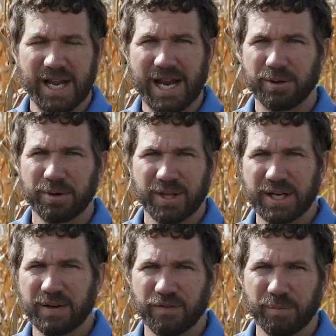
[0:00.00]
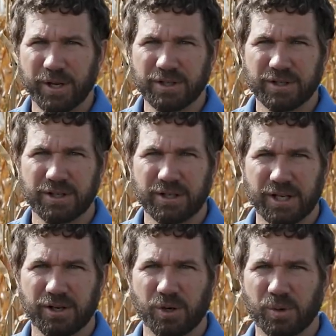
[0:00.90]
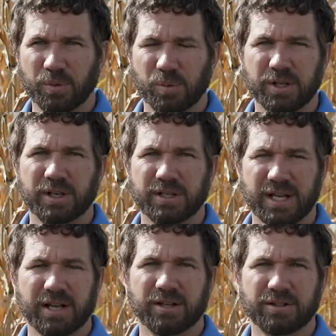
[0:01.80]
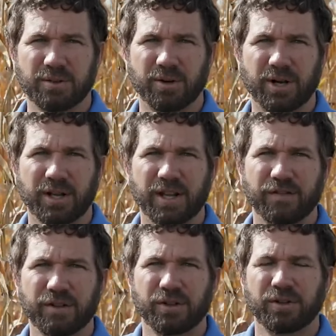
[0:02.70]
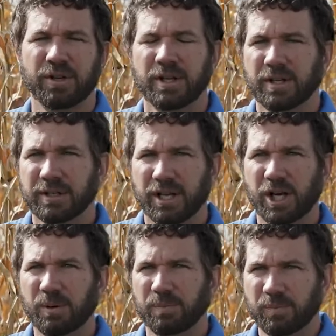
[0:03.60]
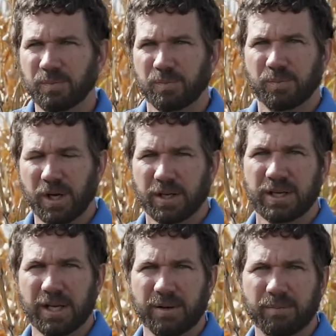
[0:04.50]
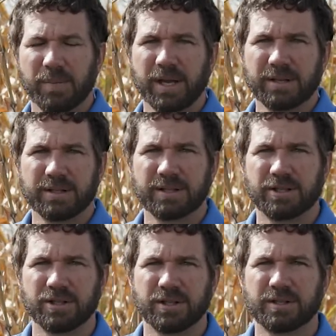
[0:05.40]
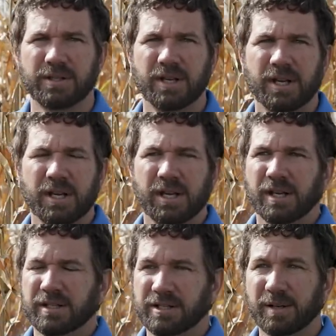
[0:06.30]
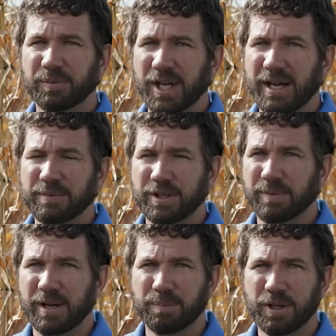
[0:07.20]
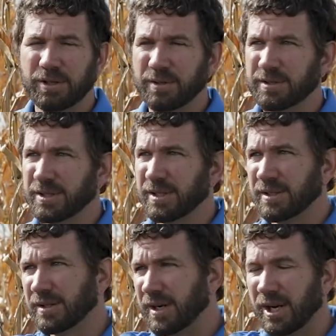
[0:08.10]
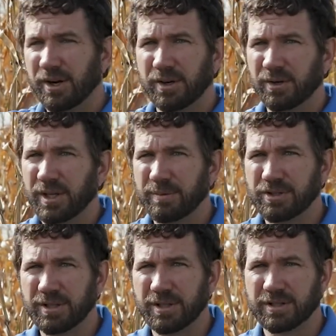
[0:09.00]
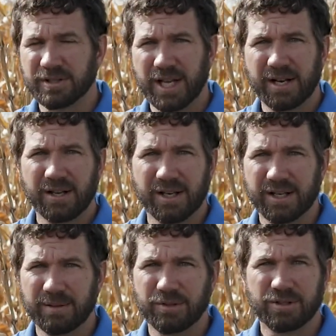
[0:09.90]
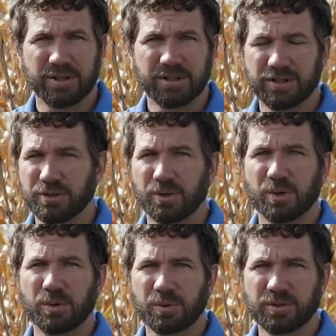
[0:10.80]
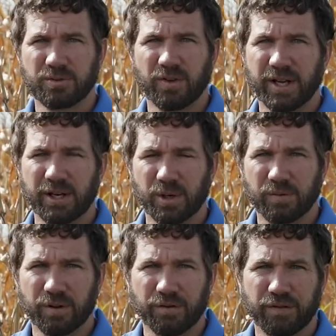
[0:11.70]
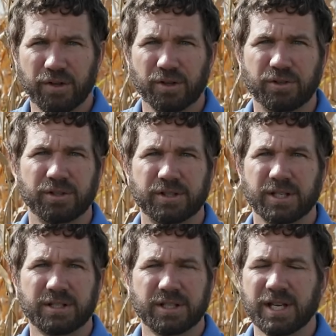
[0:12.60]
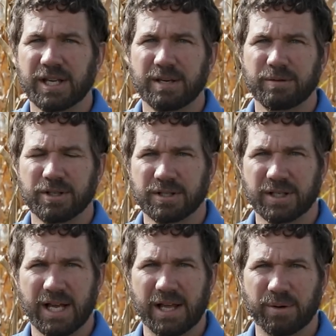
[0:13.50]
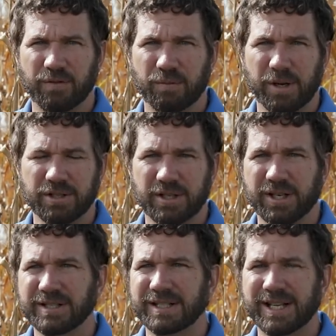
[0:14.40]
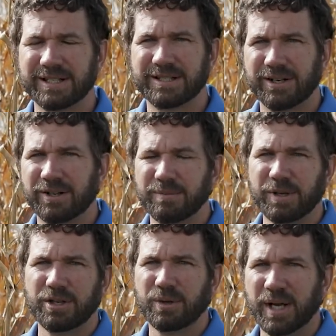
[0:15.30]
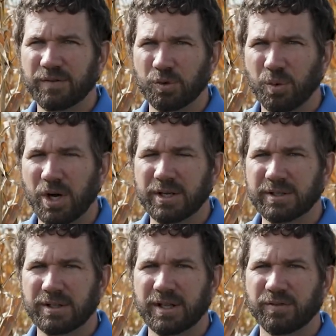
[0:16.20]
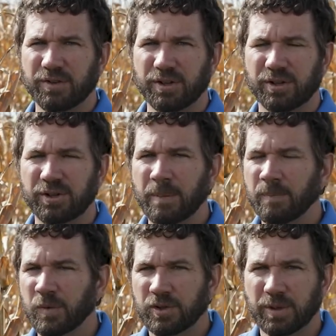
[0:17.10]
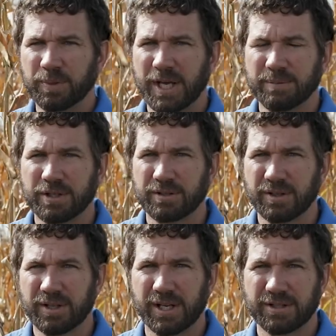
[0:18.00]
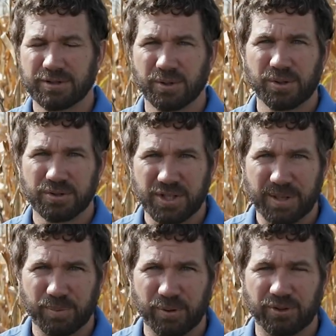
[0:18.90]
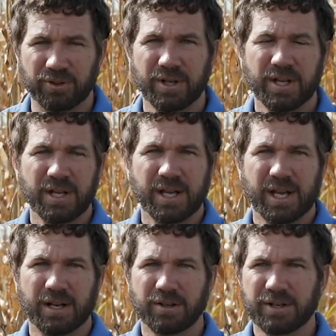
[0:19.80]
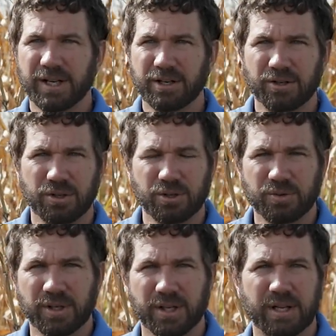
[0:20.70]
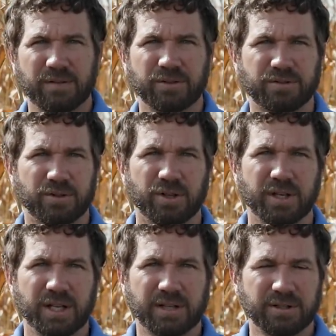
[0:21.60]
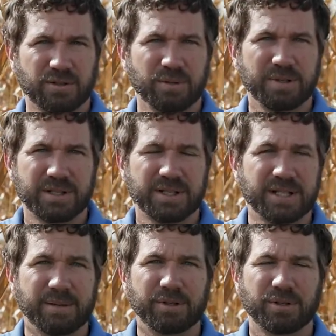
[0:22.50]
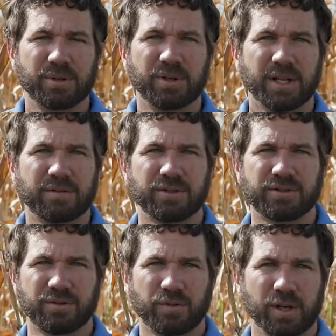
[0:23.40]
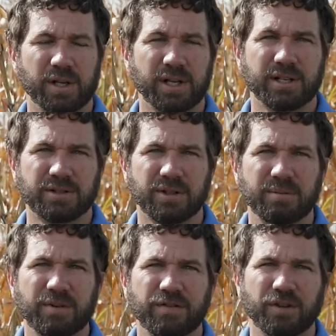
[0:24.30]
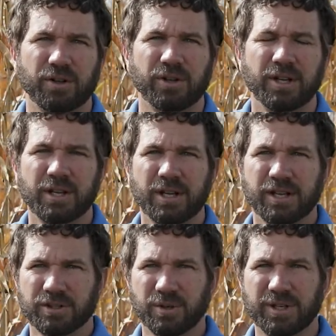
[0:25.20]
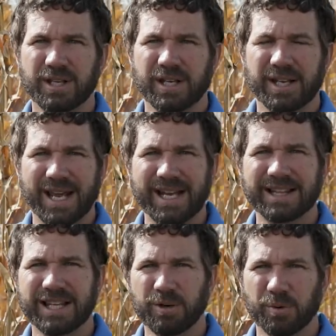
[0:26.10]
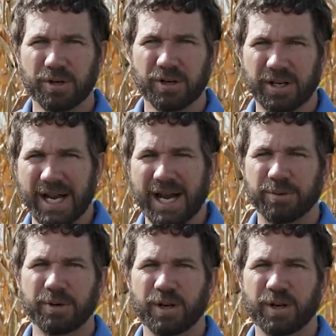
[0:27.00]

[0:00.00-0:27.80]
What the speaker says: gathering that information and knowing what exactly is going on in that field to help, again, make decisions. Sometimes it might be using aerial images, satellite images, drones flying over the field to take images and gather information. It doesn't necessarily mean you have to walk into that field. Sometimes it's looking at soil samples and looking at your nutrient levels, or looking at the soybean cyst nematode levels in a soybean field. So again, anything where you're gathering